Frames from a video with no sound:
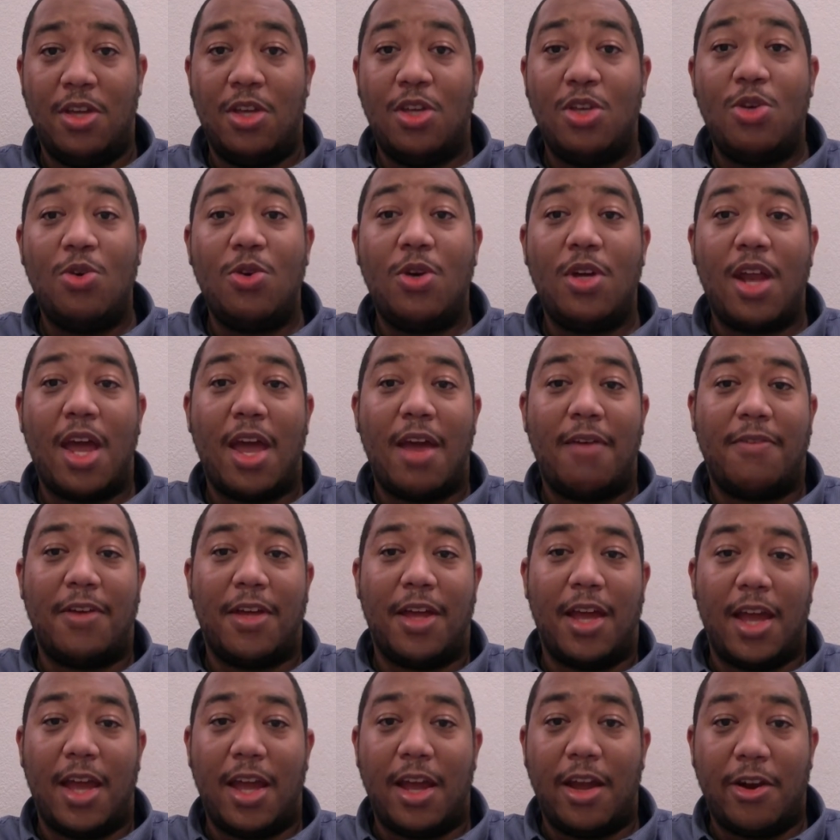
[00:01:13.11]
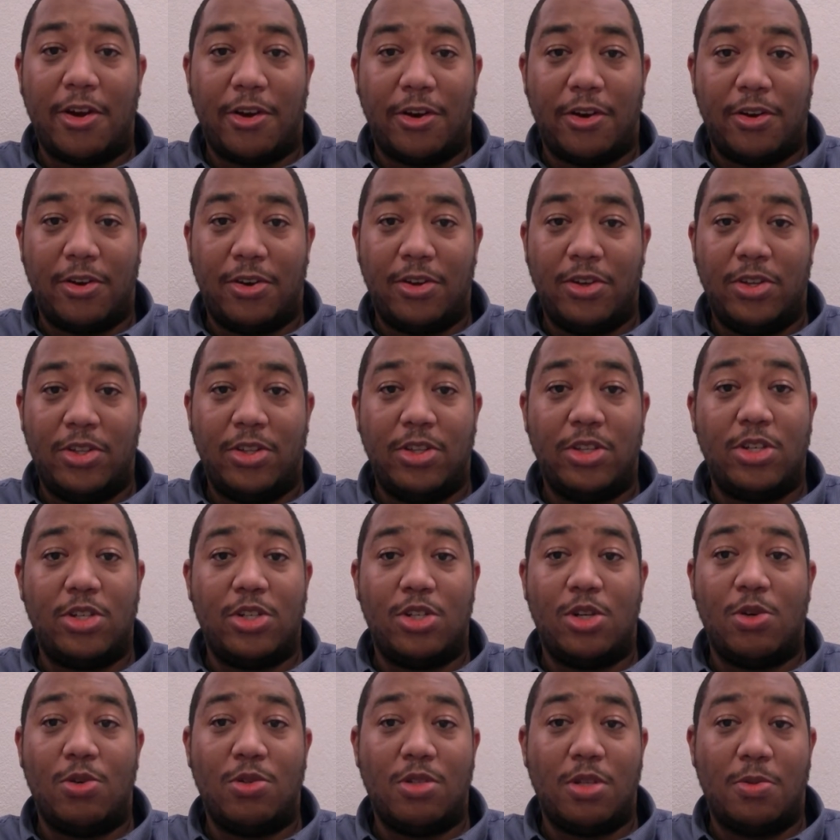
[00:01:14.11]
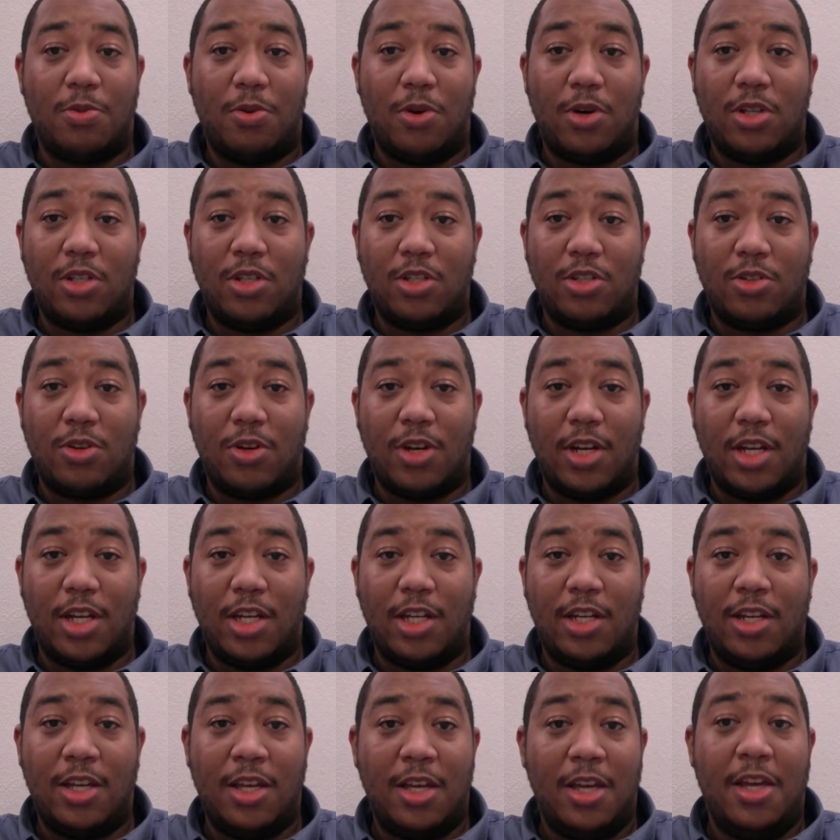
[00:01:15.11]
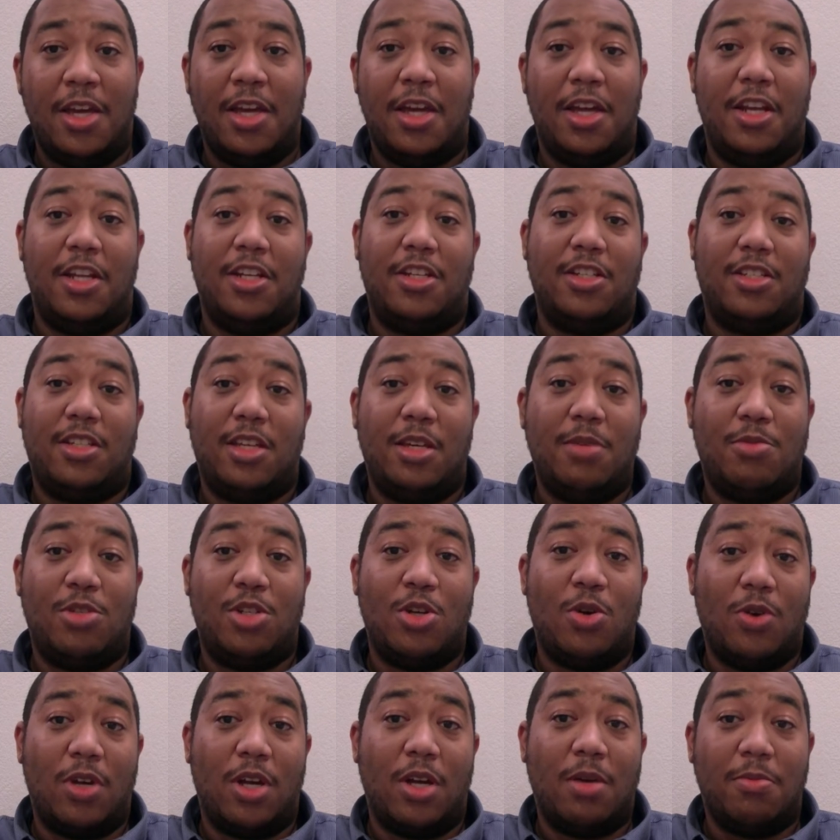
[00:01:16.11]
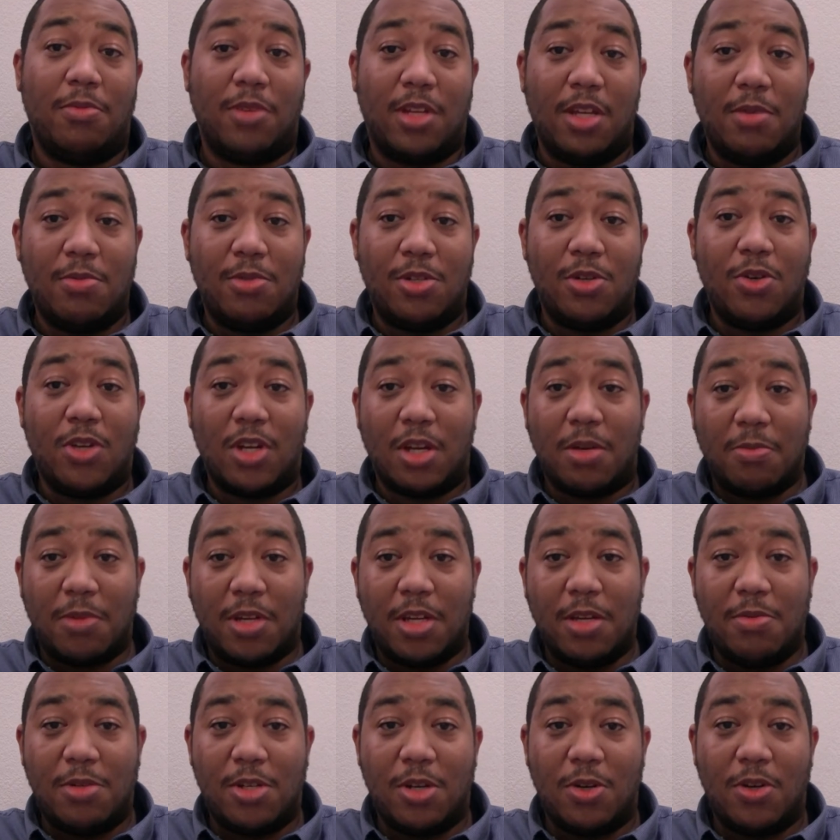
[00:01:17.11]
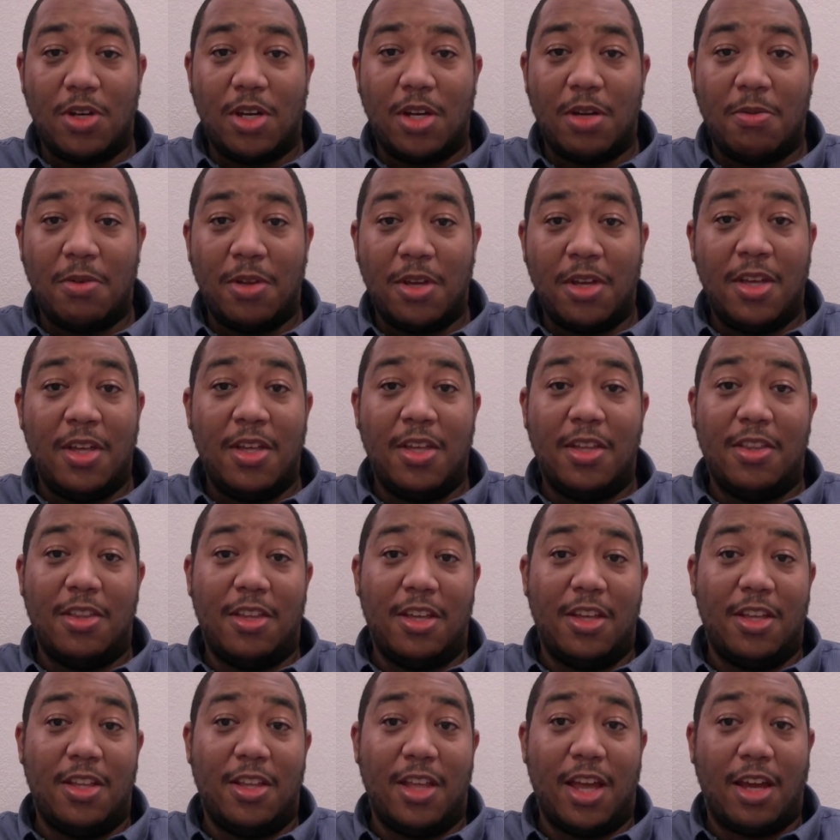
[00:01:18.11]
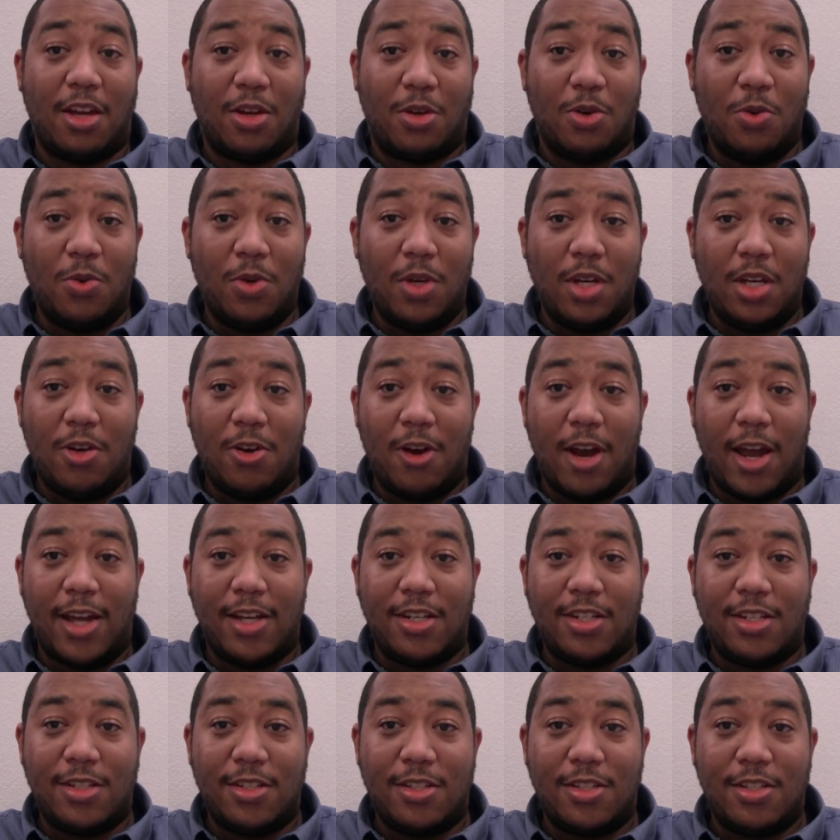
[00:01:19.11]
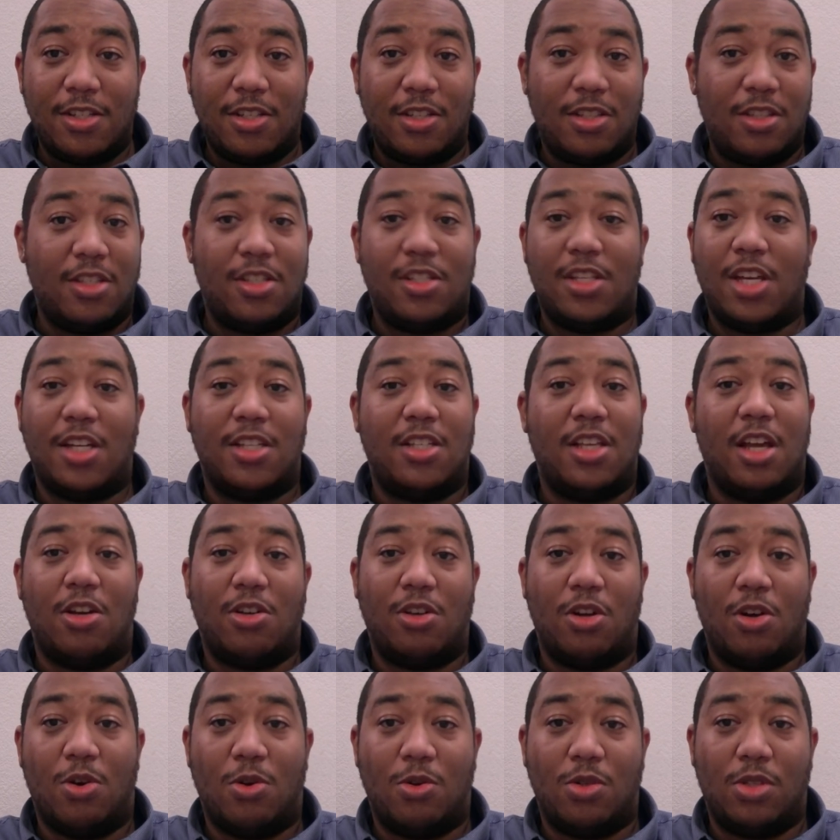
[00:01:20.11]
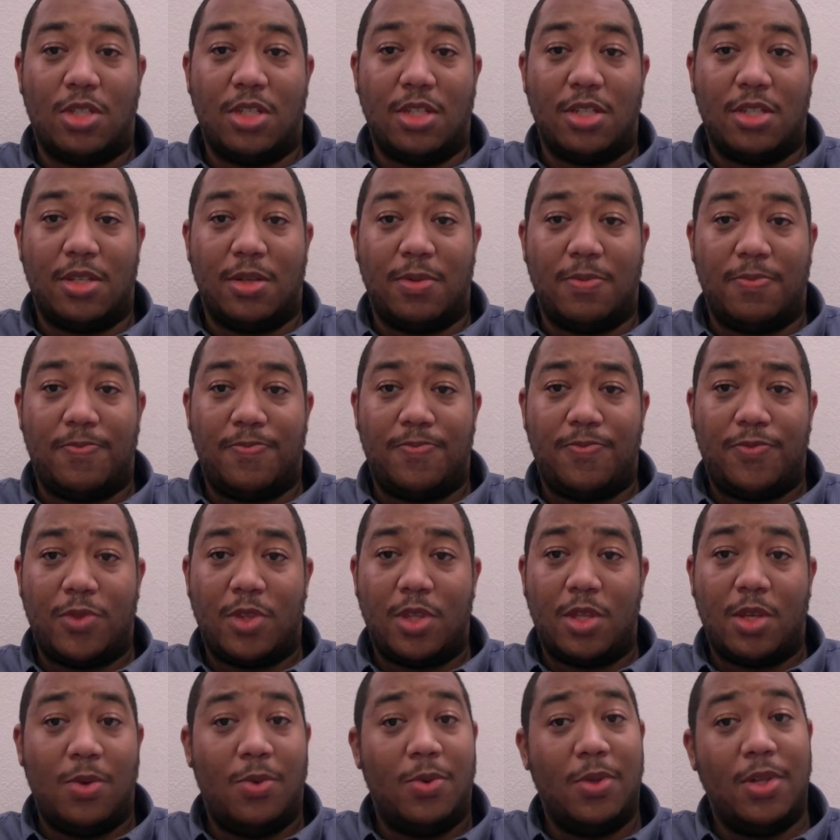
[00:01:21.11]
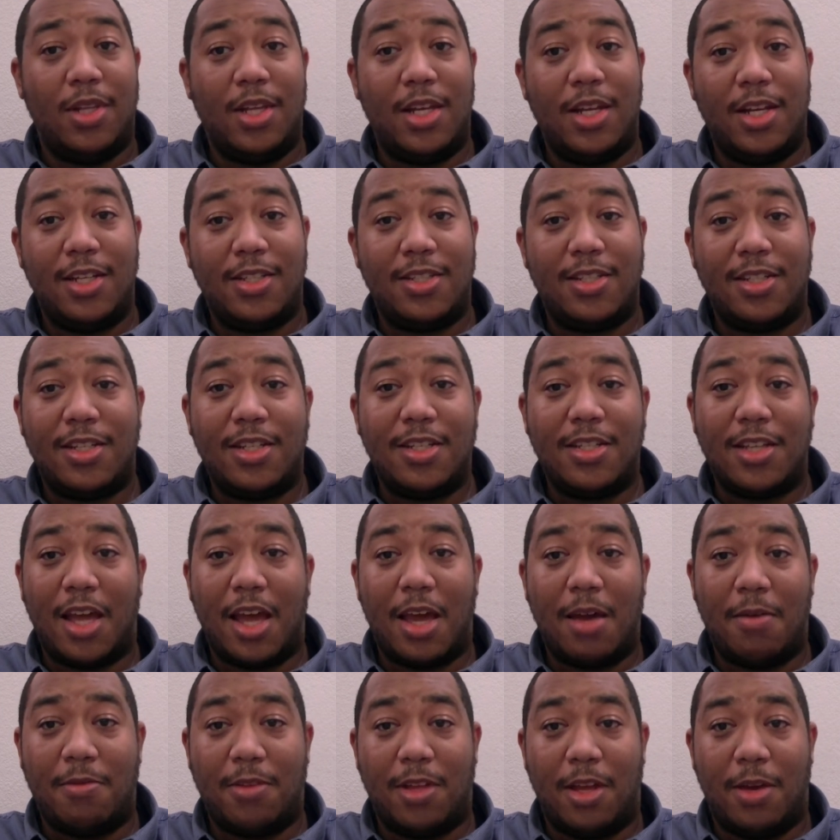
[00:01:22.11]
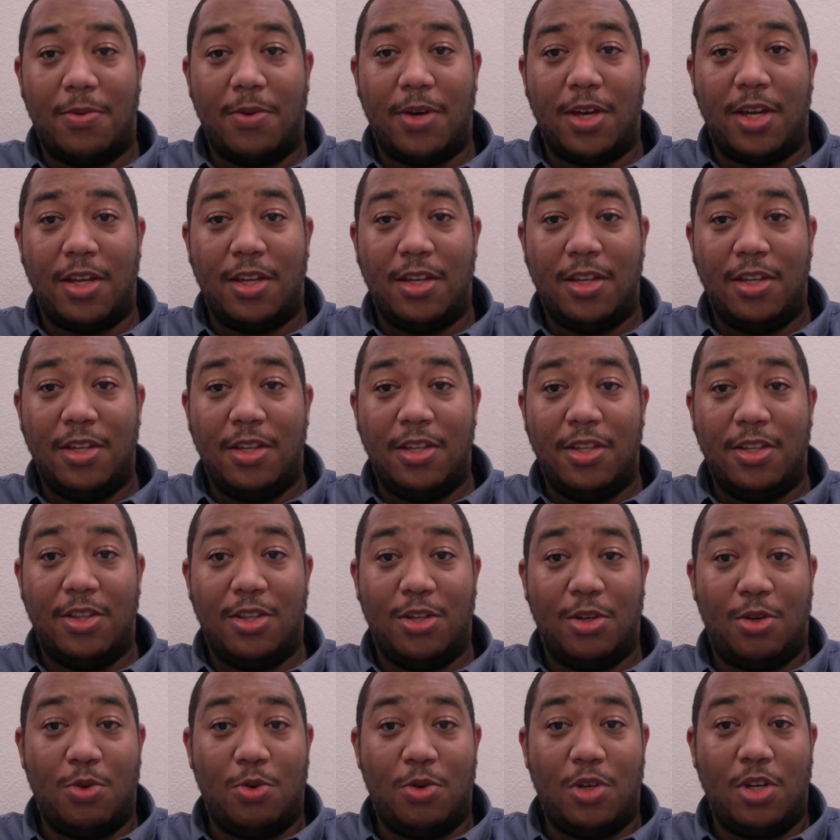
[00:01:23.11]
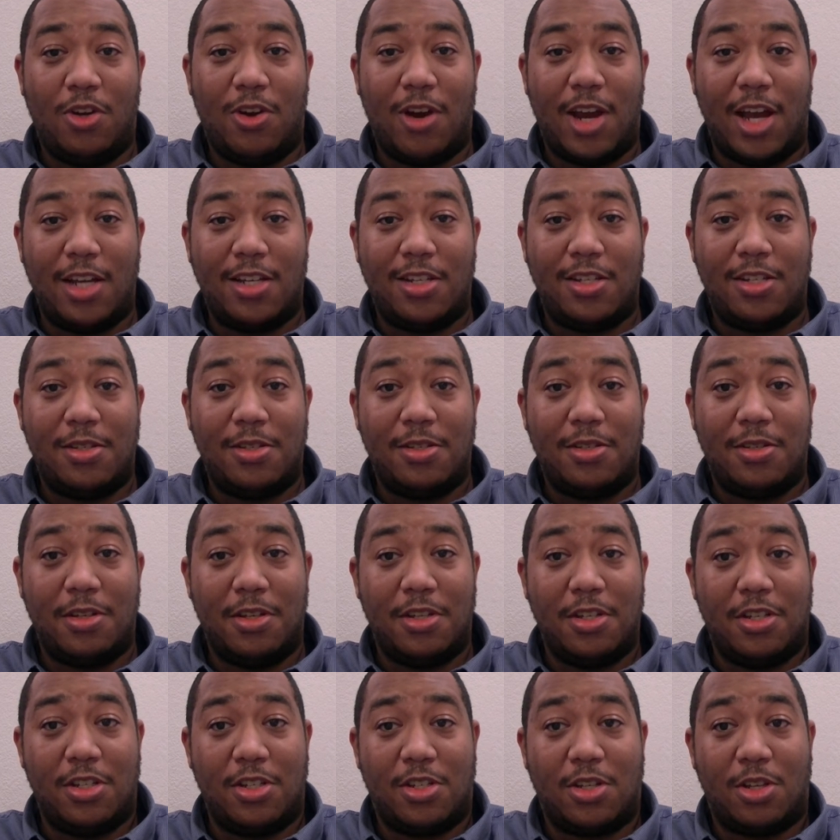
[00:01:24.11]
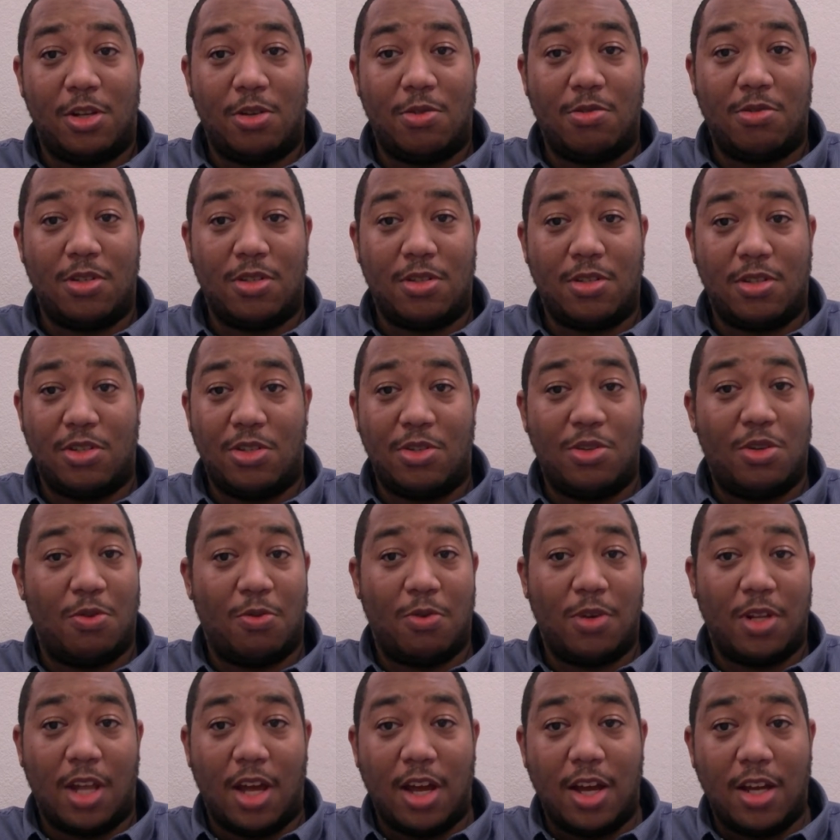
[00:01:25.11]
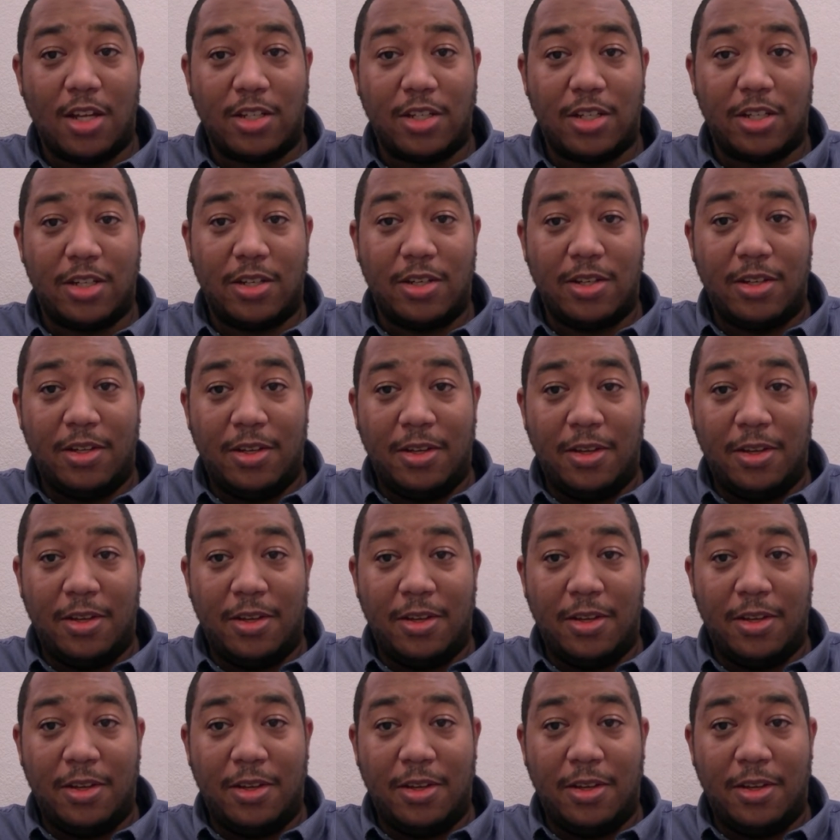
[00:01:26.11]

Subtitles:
You could have an error that shows up on the screen and it just keeps showing up and keeps showing up and keeps showing up. Then that GUI crashes, it takes down your whole system. With Linux, it doesn't happen that way. The GUI crashes, it just closes and you can relaunch it.